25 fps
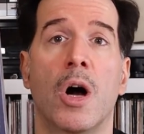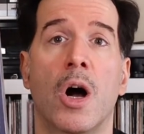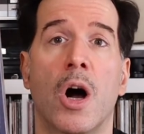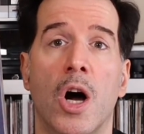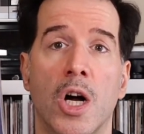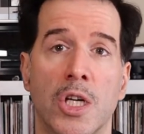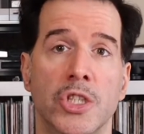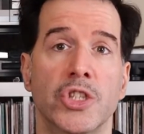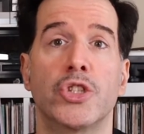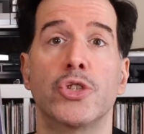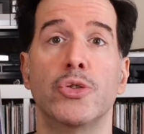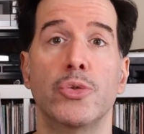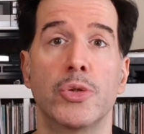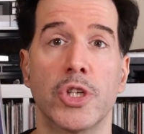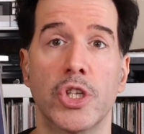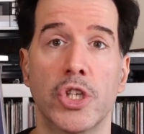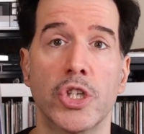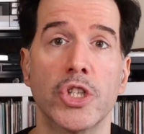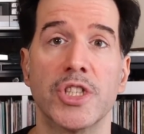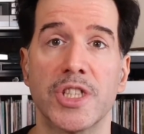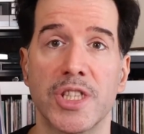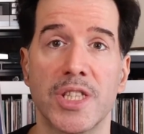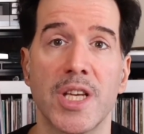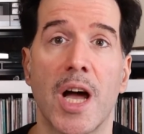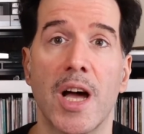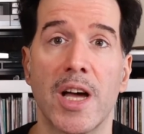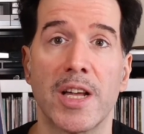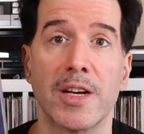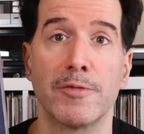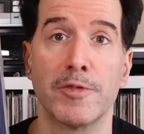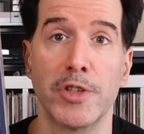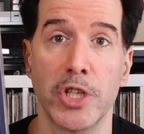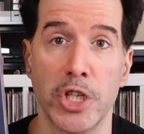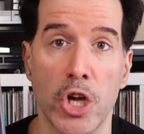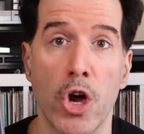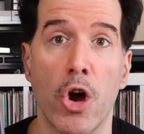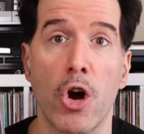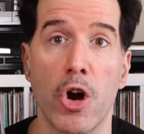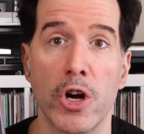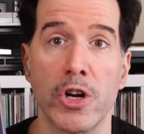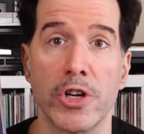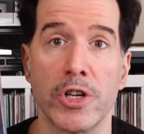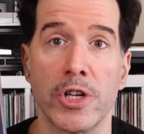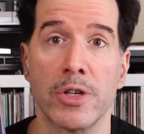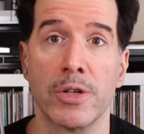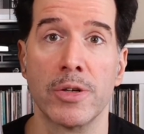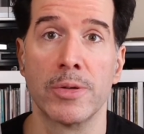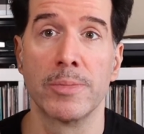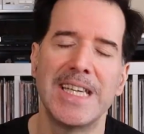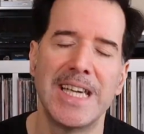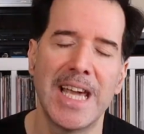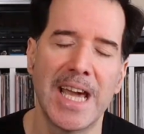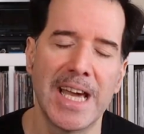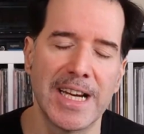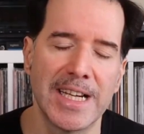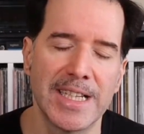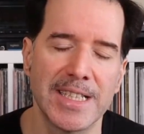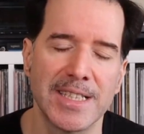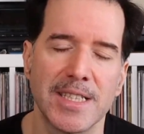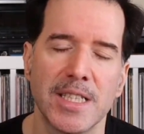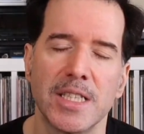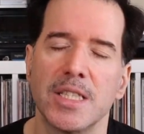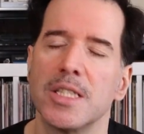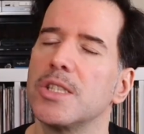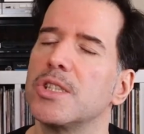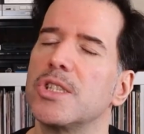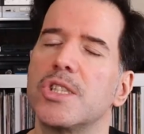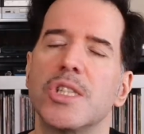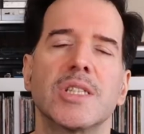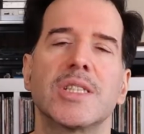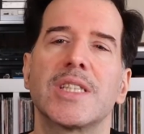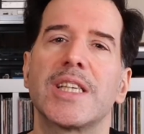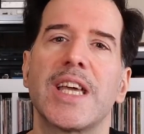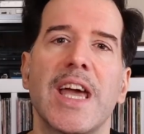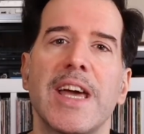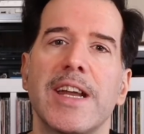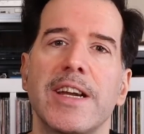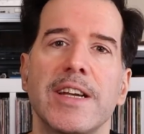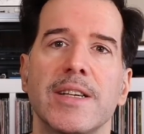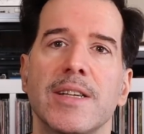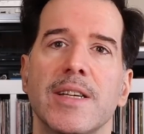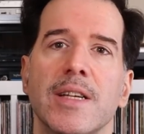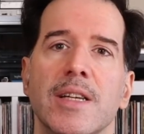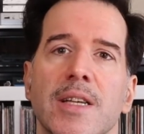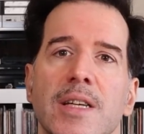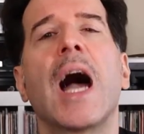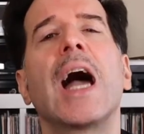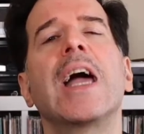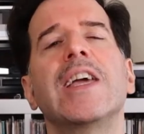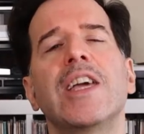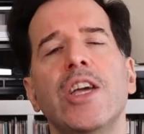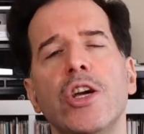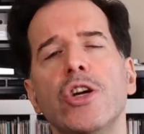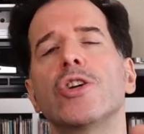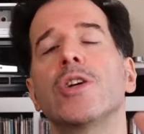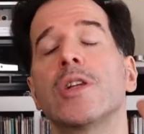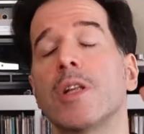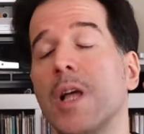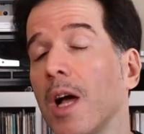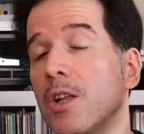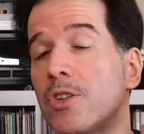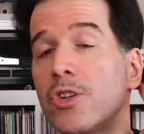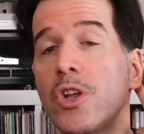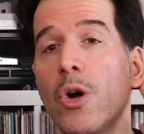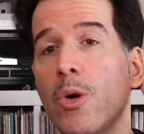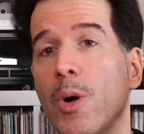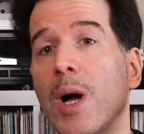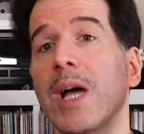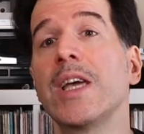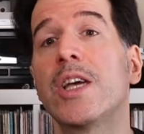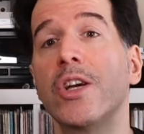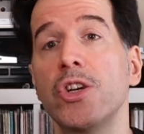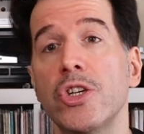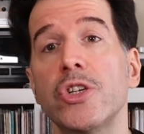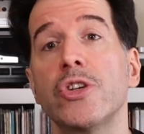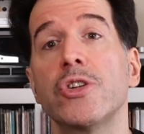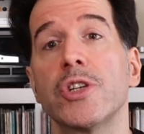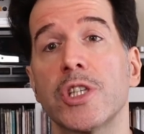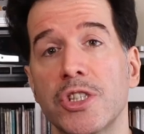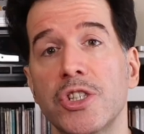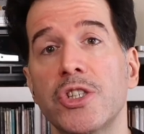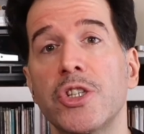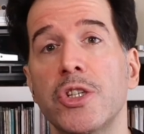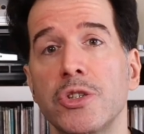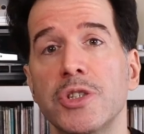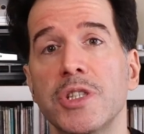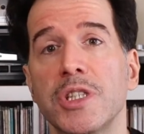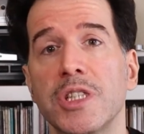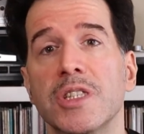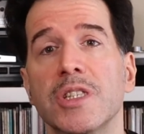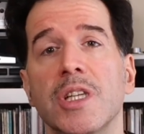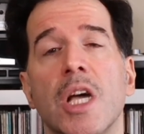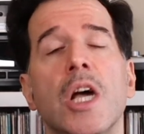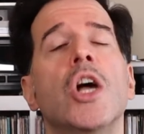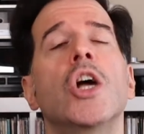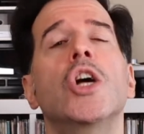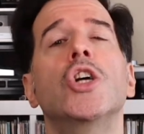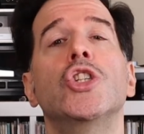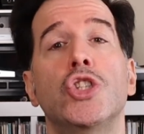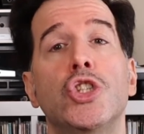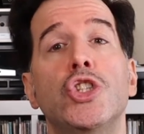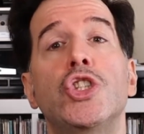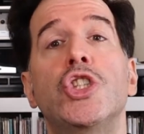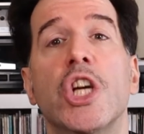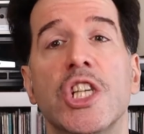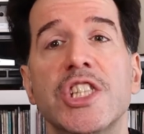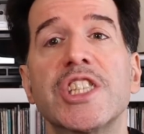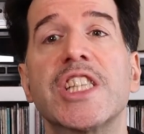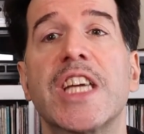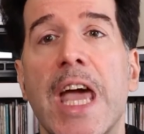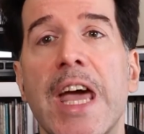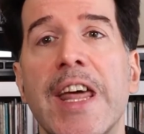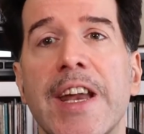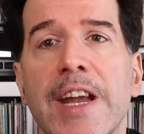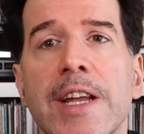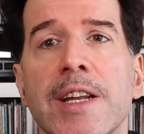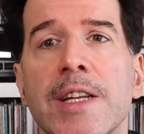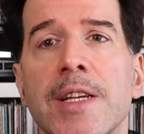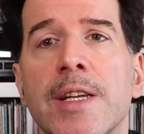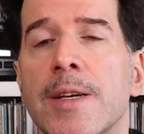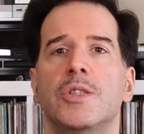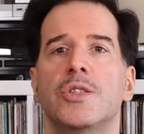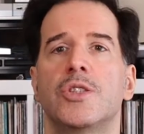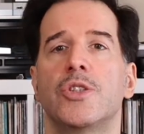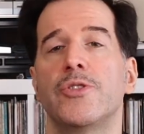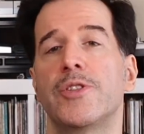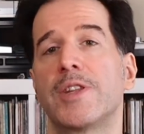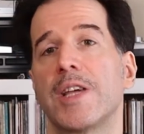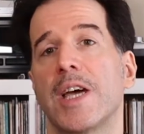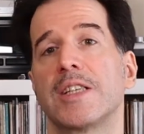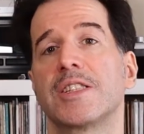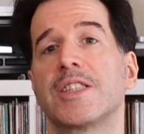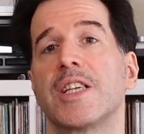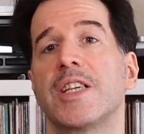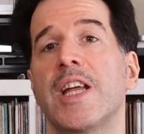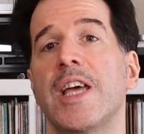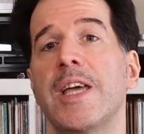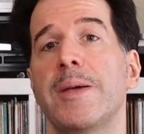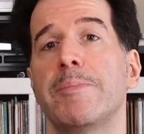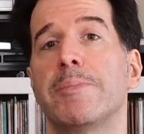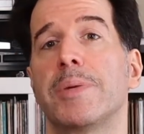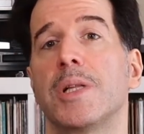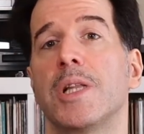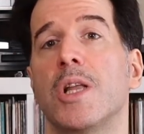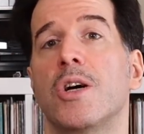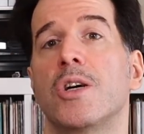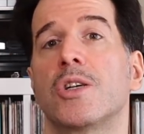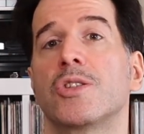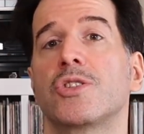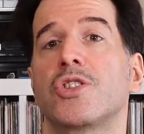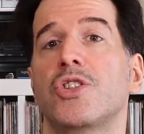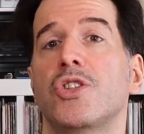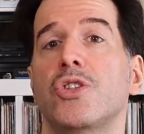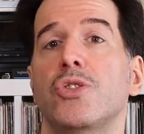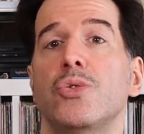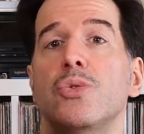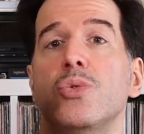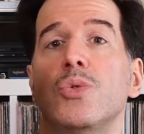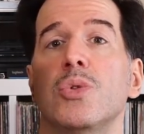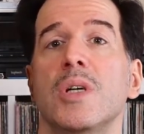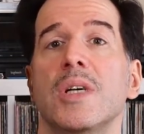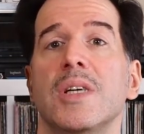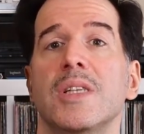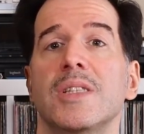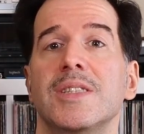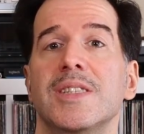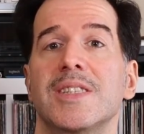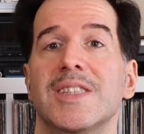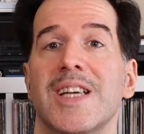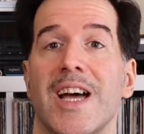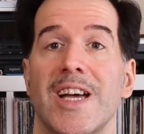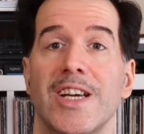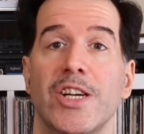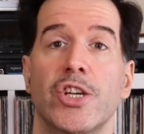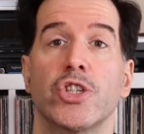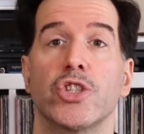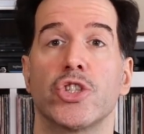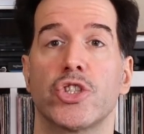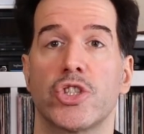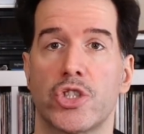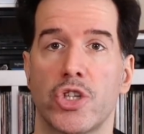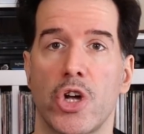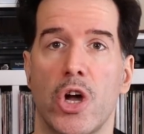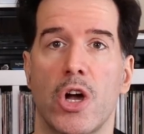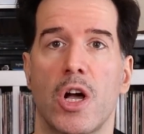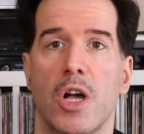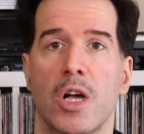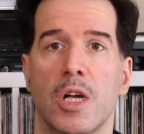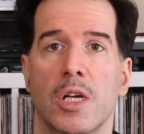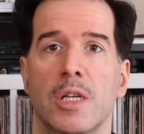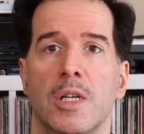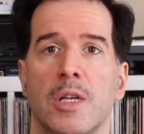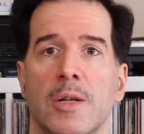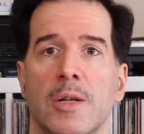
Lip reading: onto the good side of the yard. Get it. Just get it. I hear your excuses. Just get it. 2008 belonged to Tiger's Jaw.